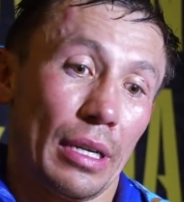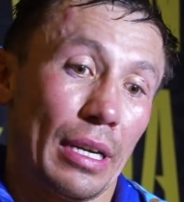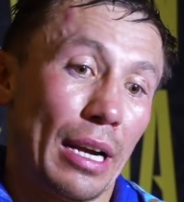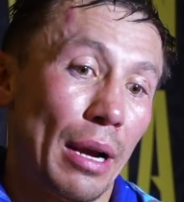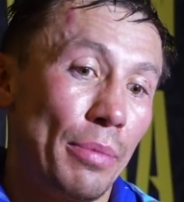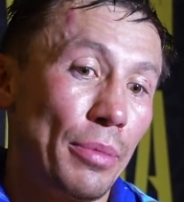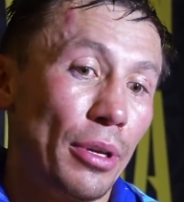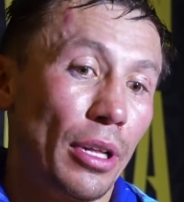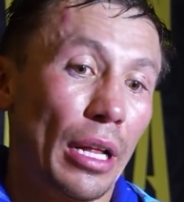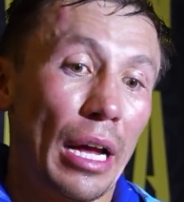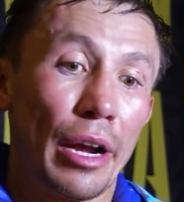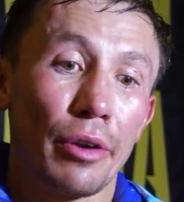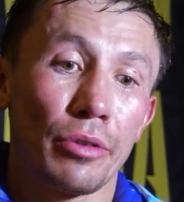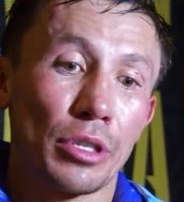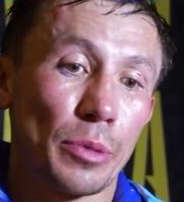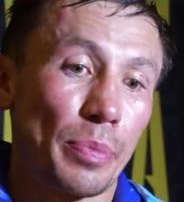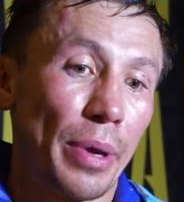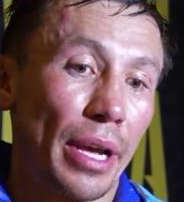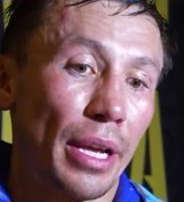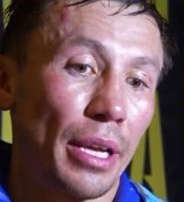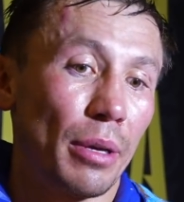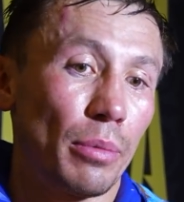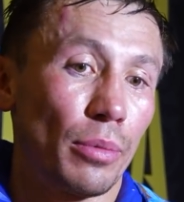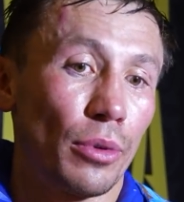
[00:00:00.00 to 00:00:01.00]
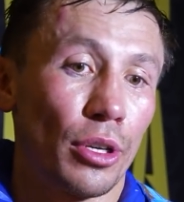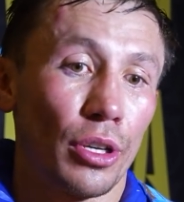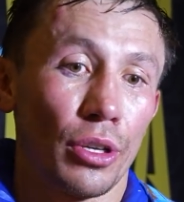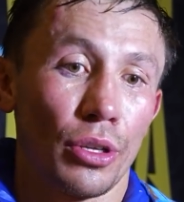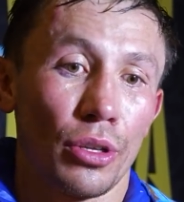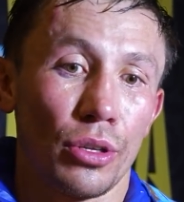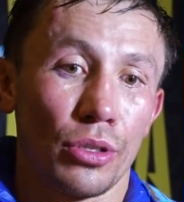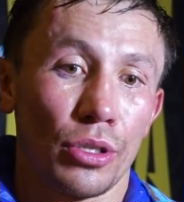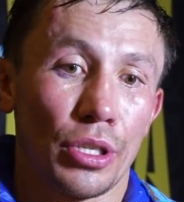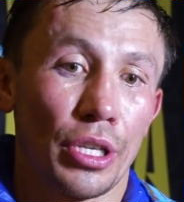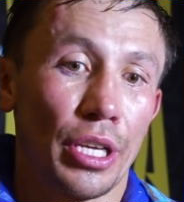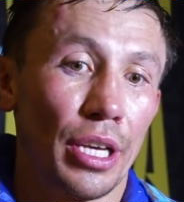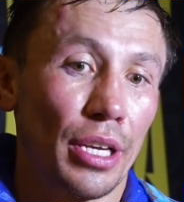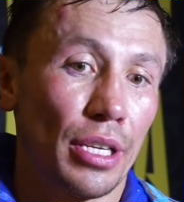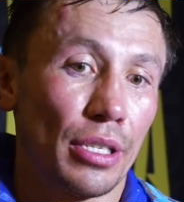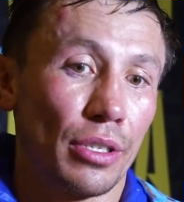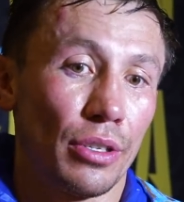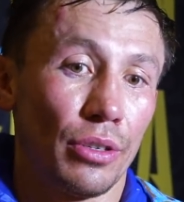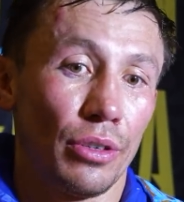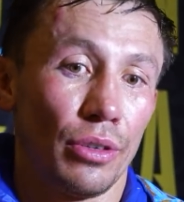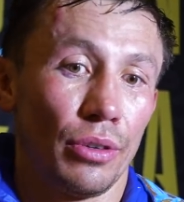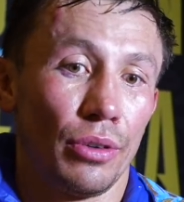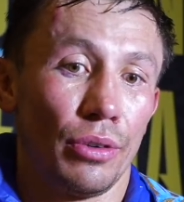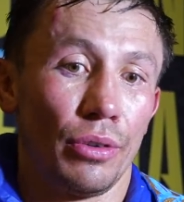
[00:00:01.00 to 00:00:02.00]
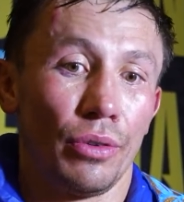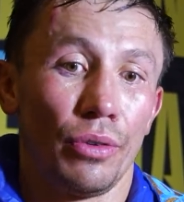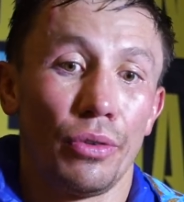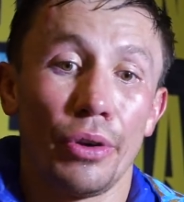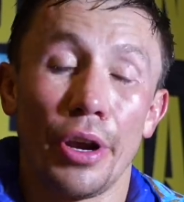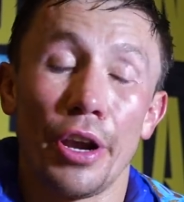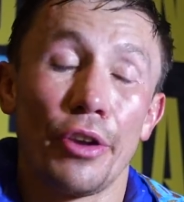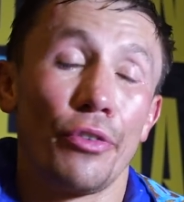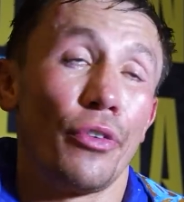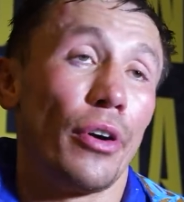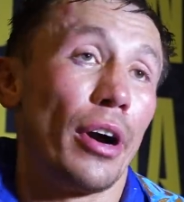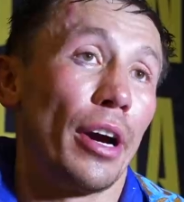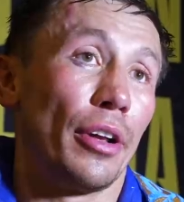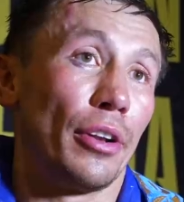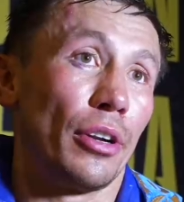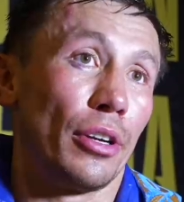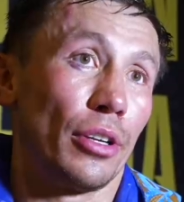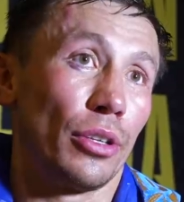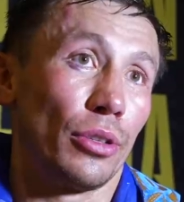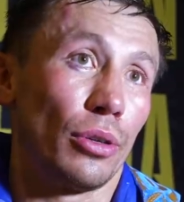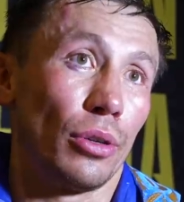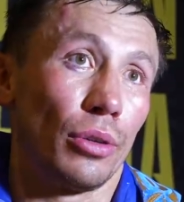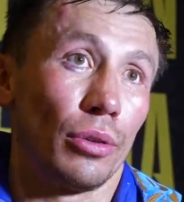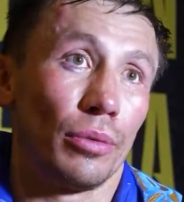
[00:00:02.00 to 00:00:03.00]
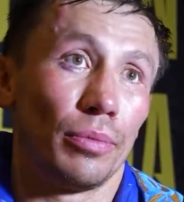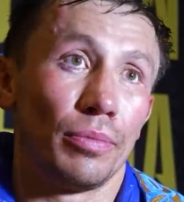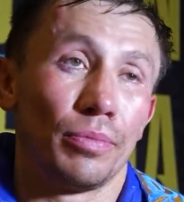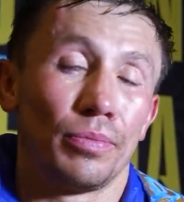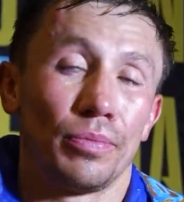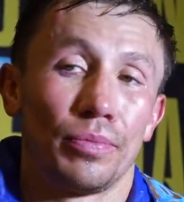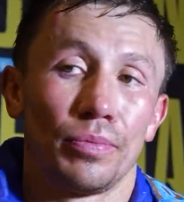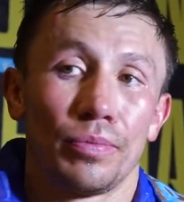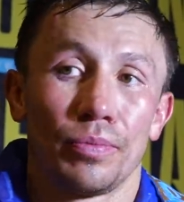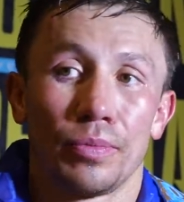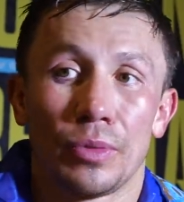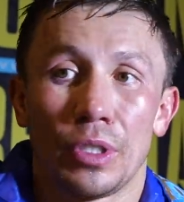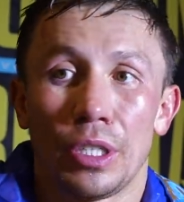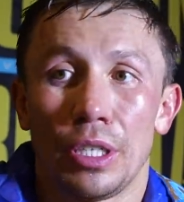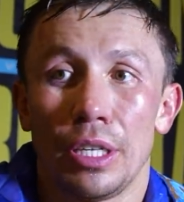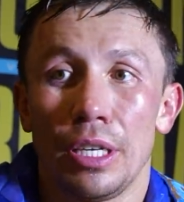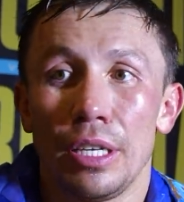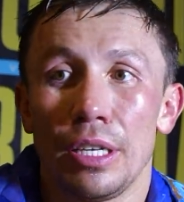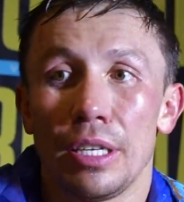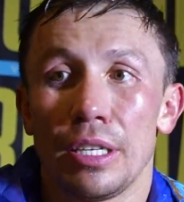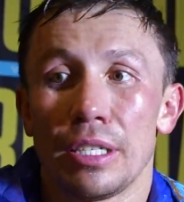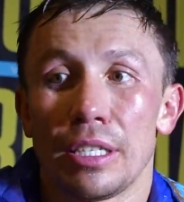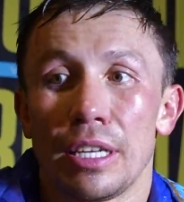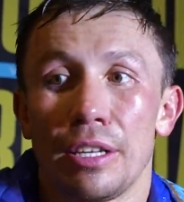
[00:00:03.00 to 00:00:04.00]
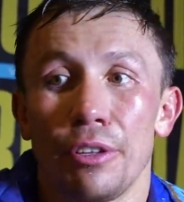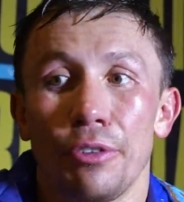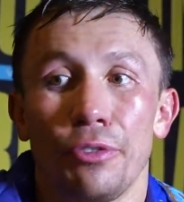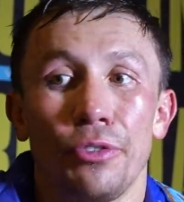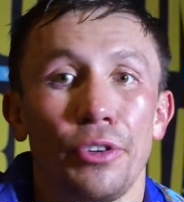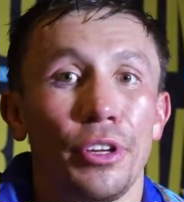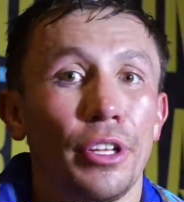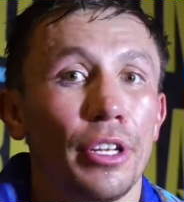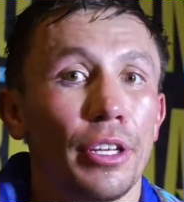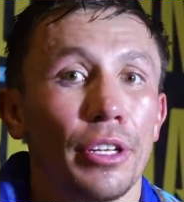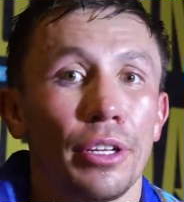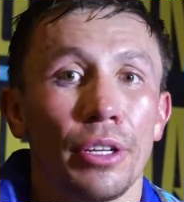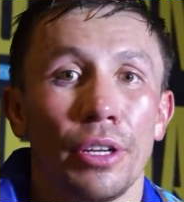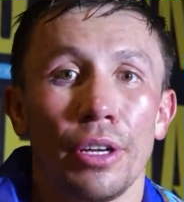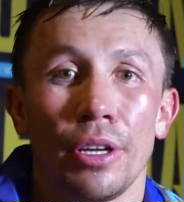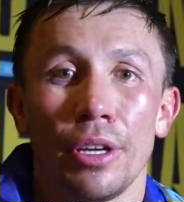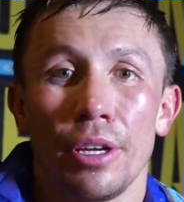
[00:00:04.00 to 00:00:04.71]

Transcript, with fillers: Camilo, I respect him. You know, he's a great fighter. You know, he's undefeated.